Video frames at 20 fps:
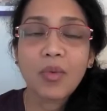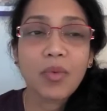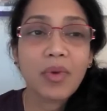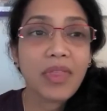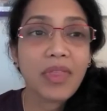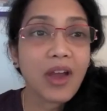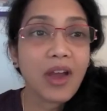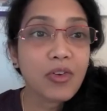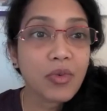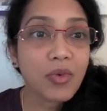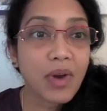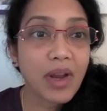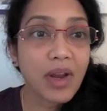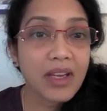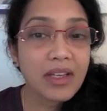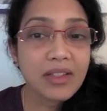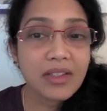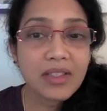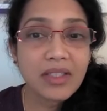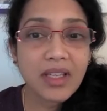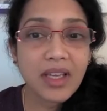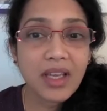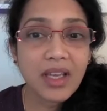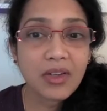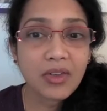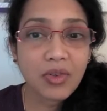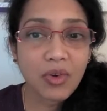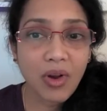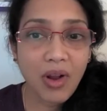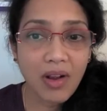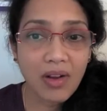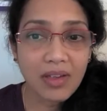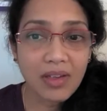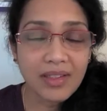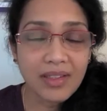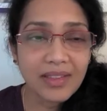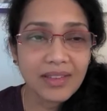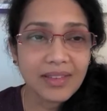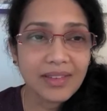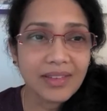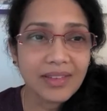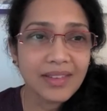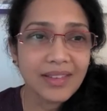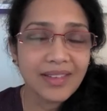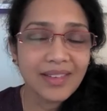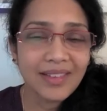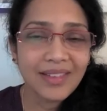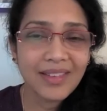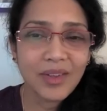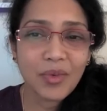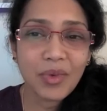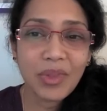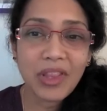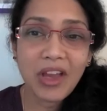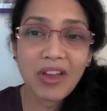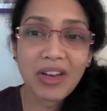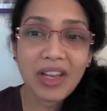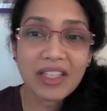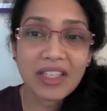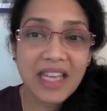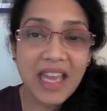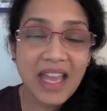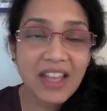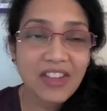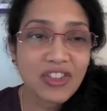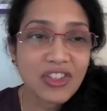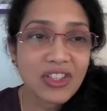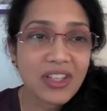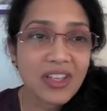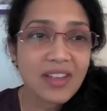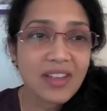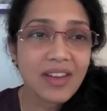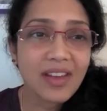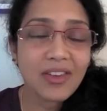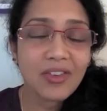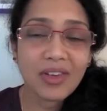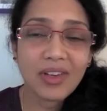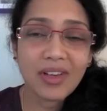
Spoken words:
without right and wrong, without attaching and